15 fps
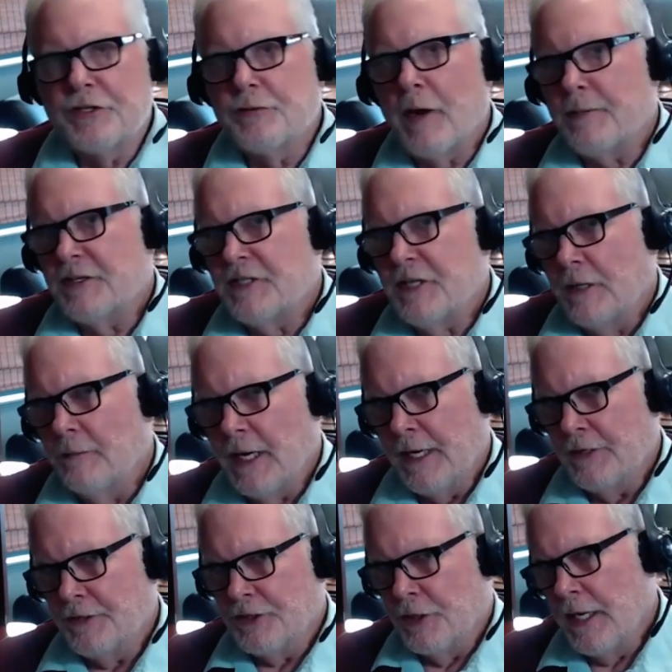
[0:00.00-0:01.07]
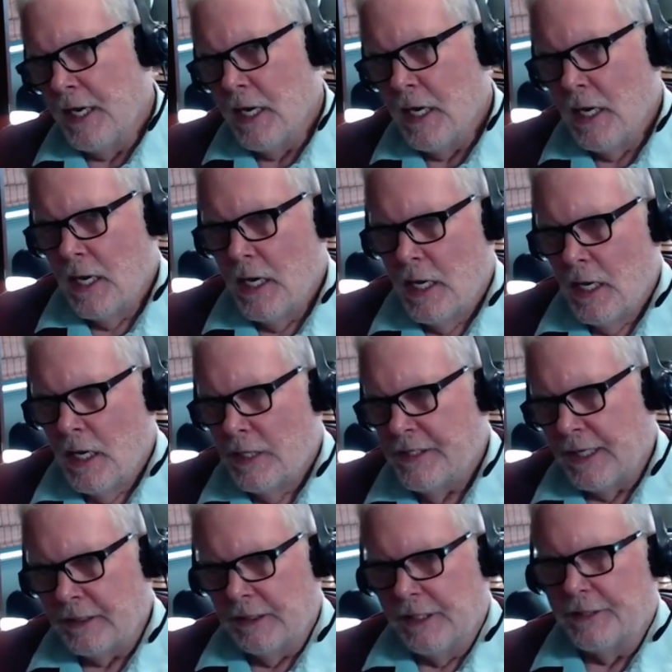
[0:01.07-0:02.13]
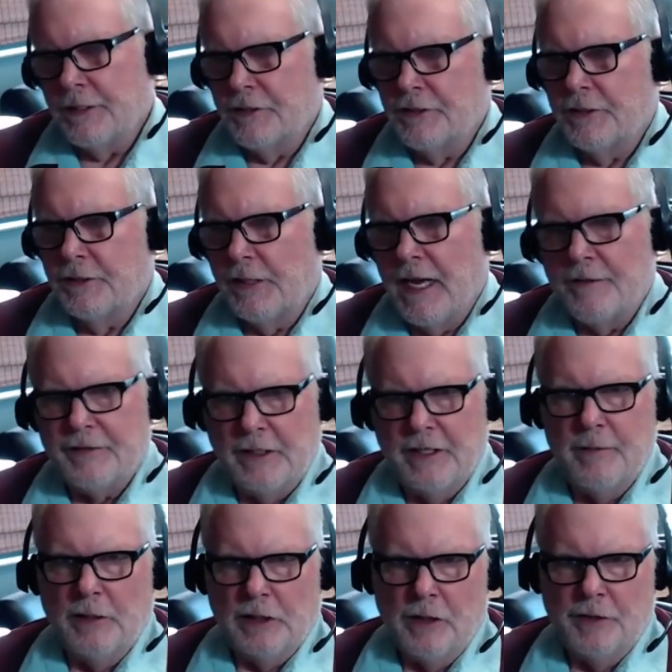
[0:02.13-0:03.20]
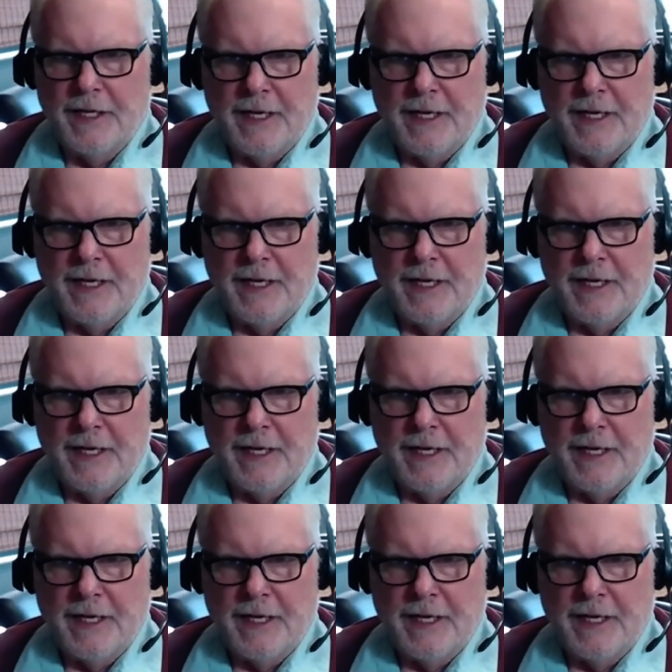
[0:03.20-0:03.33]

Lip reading: is represented by an attorney, debt collectors have to leave them alone.